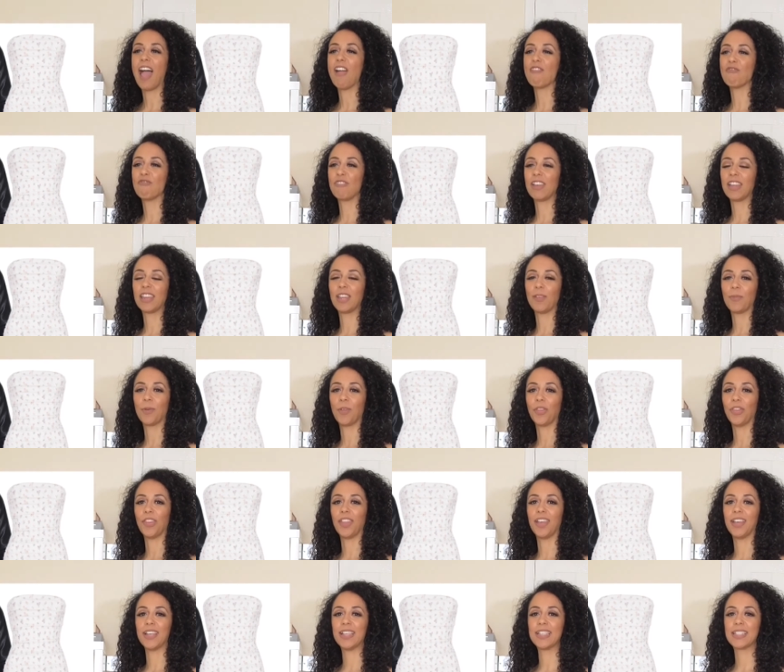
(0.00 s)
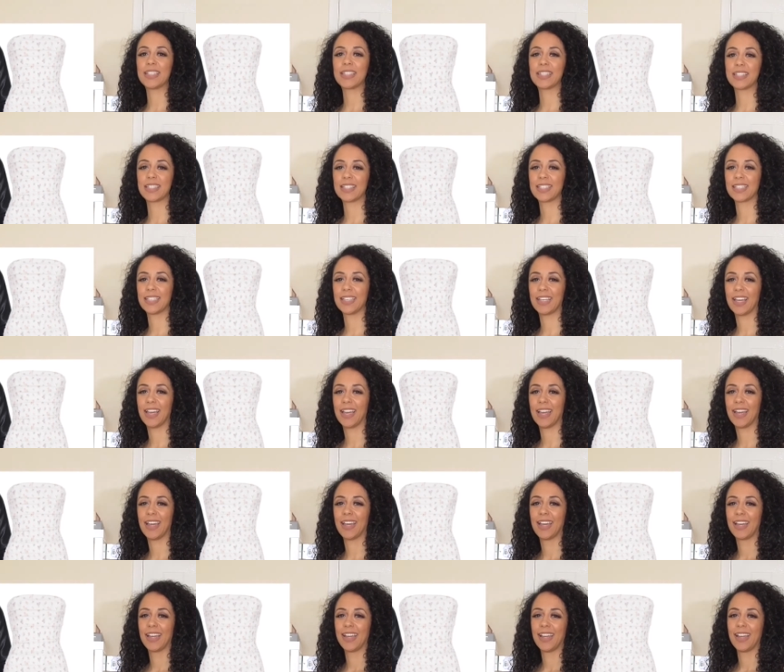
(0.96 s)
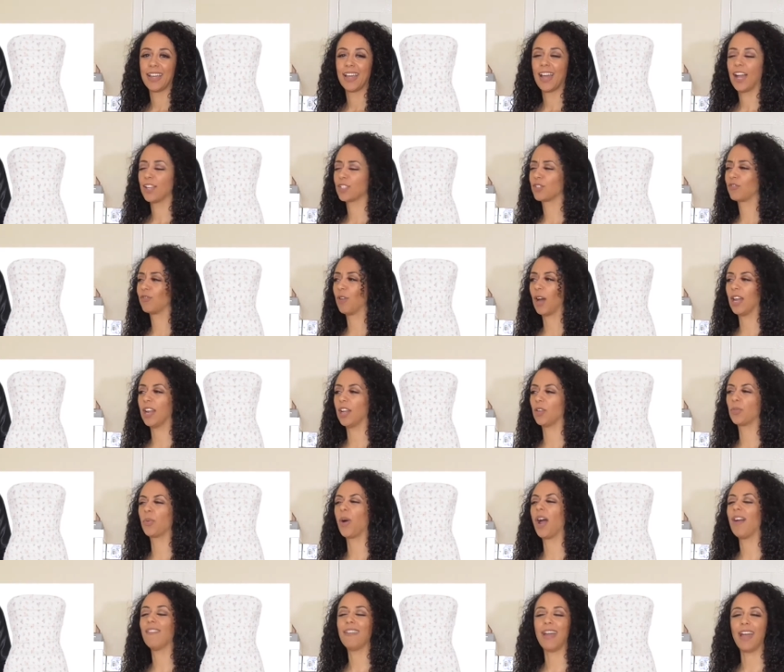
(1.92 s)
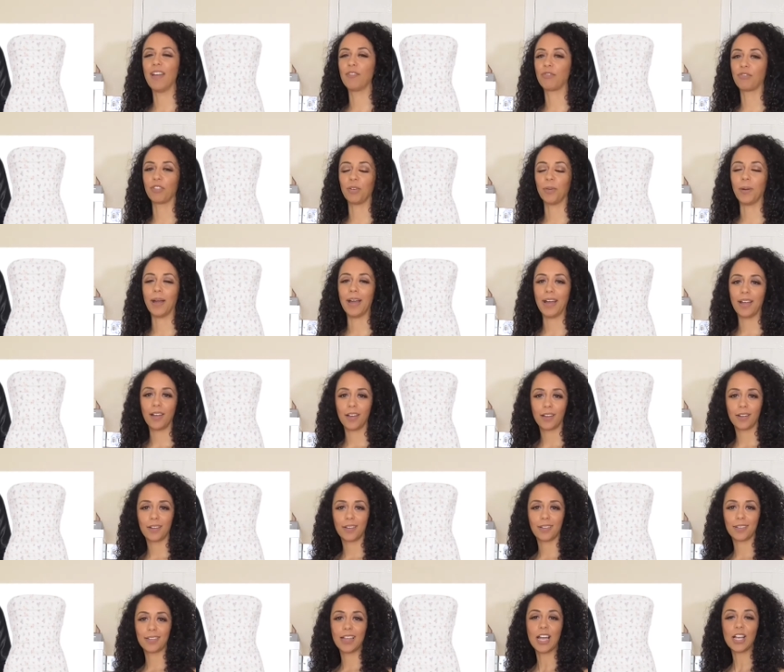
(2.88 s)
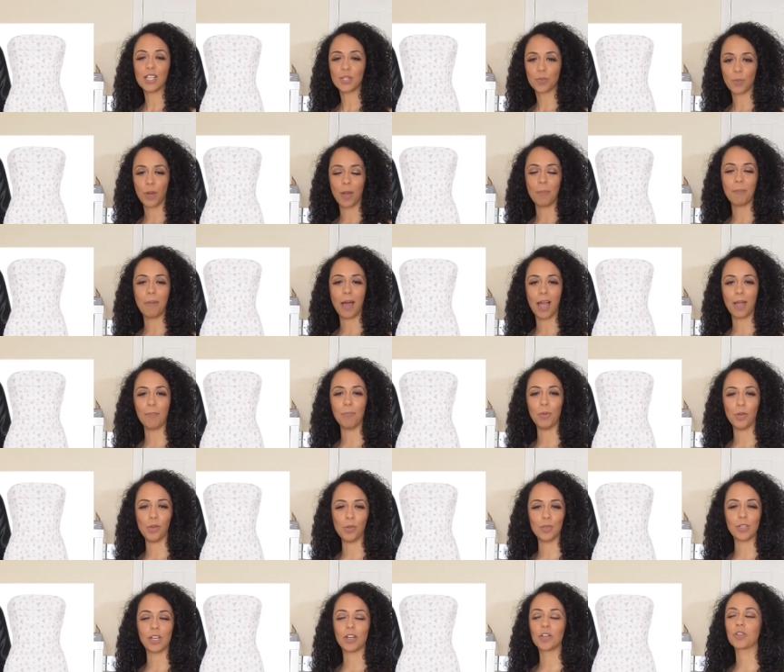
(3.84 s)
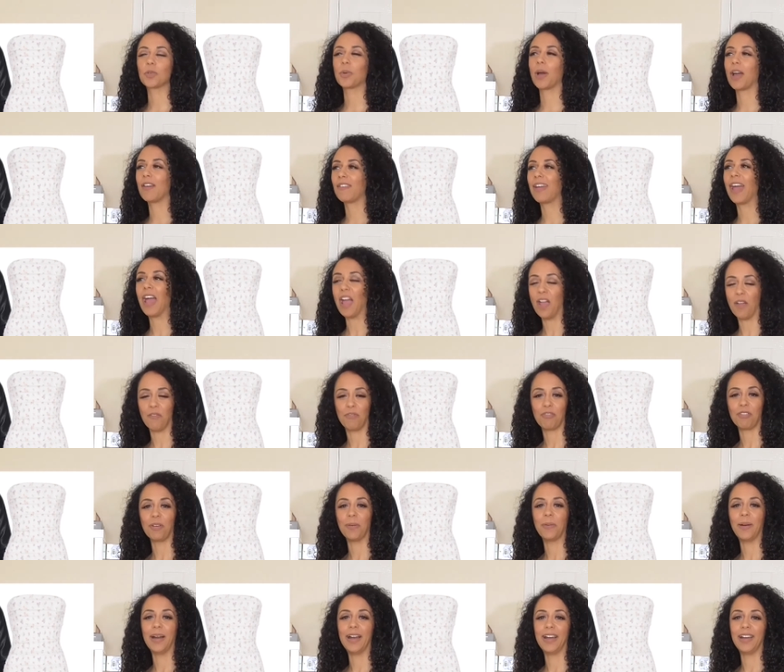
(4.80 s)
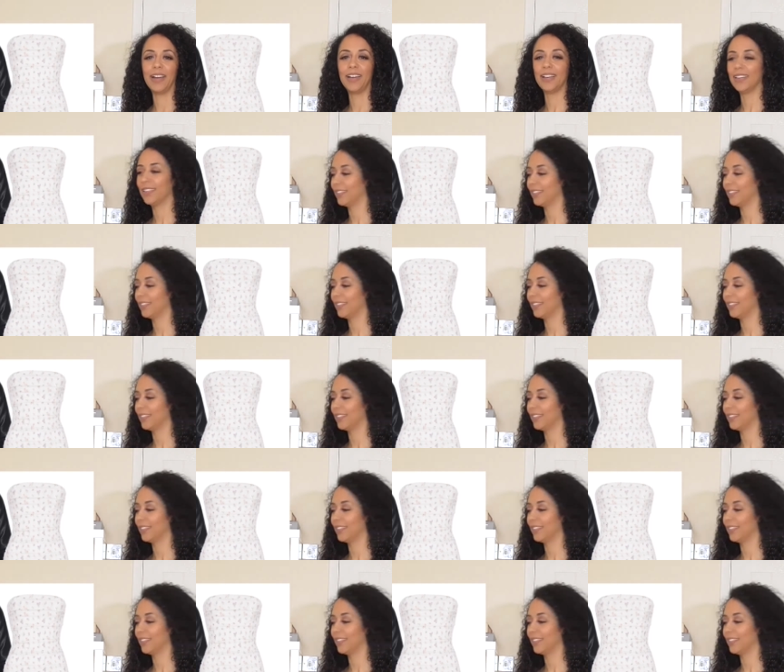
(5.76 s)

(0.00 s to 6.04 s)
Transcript: I really want this. I'd wear it everywhere. That's where my mood, I'd wear it everywhere.